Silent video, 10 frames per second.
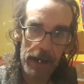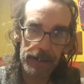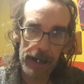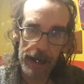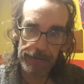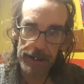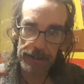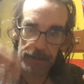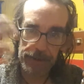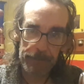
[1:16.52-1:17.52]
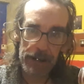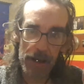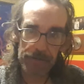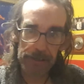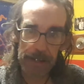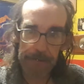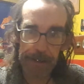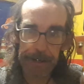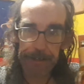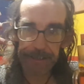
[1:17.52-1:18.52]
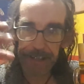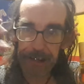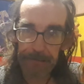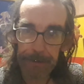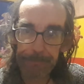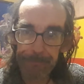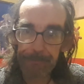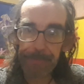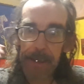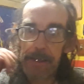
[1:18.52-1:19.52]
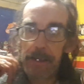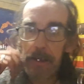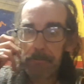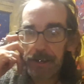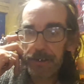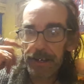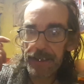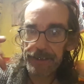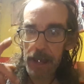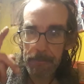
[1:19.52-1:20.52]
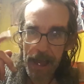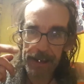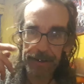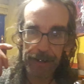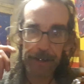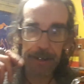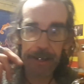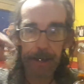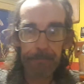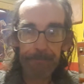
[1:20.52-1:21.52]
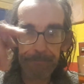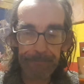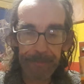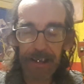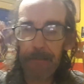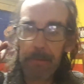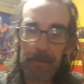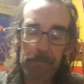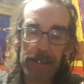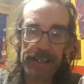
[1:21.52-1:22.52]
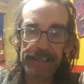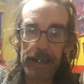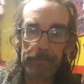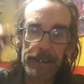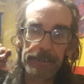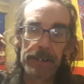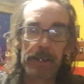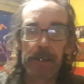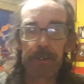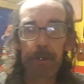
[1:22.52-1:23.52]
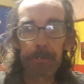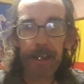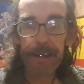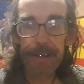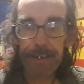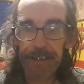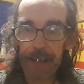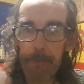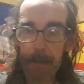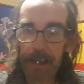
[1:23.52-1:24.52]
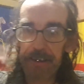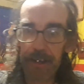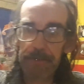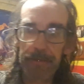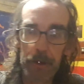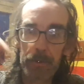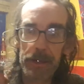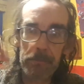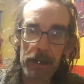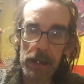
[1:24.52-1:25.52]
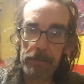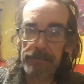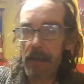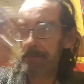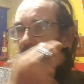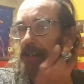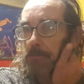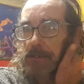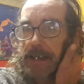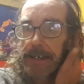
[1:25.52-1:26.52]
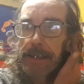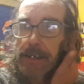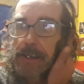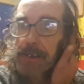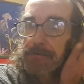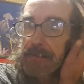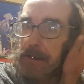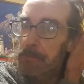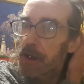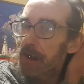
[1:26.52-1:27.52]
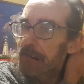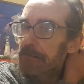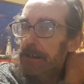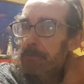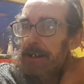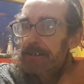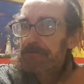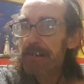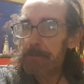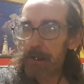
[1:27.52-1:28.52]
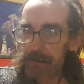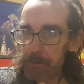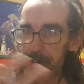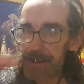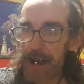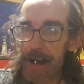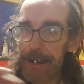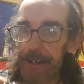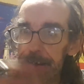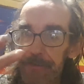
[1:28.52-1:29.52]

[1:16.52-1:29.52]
Live Aid, I mean after Live Aid, etc. But you could get the same actor, um, I can't remember your bloody name now, to play the same actor who was in Bohemian Rhapsody to play Freddie Mercury, when Freddie Mercury was dying for